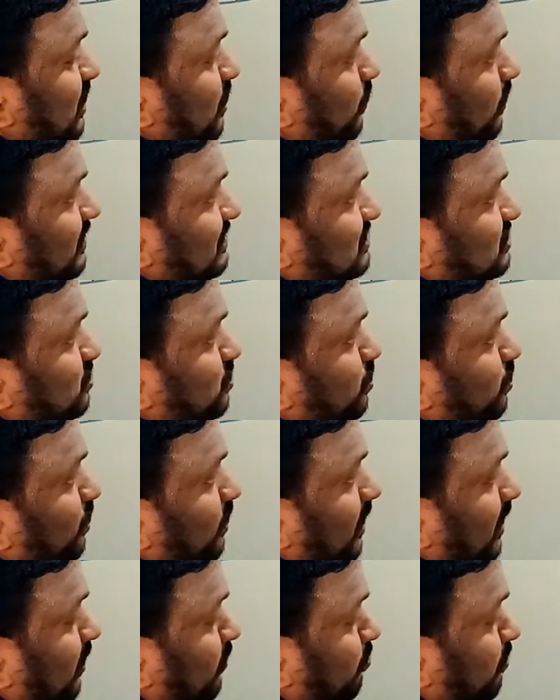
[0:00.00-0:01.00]
equals to,
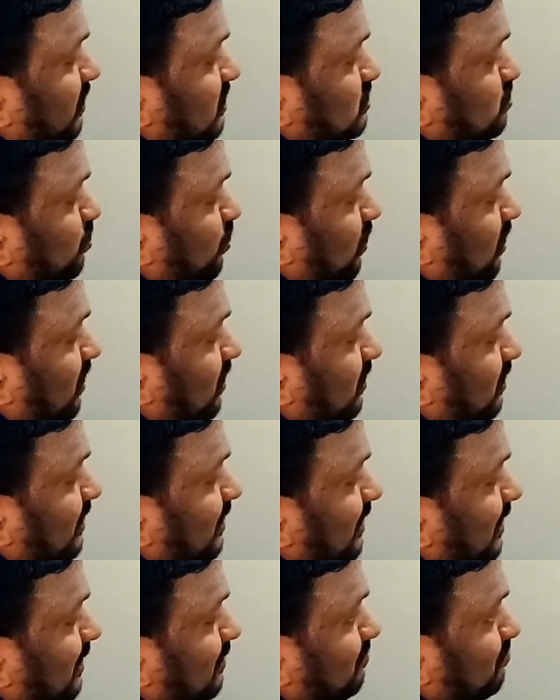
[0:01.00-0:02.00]
F means what,
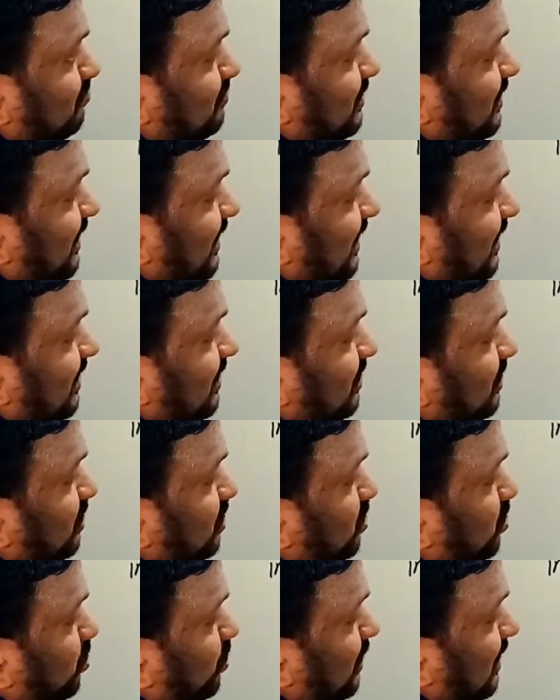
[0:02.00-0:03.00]
ma
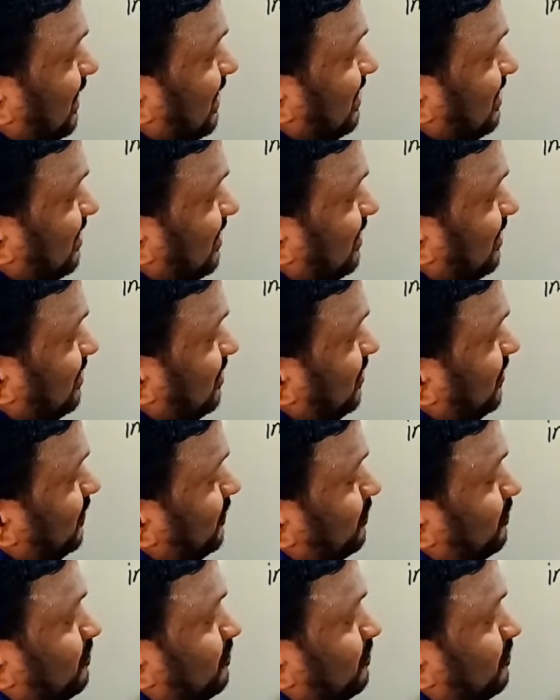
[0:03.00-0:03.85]
into delta t.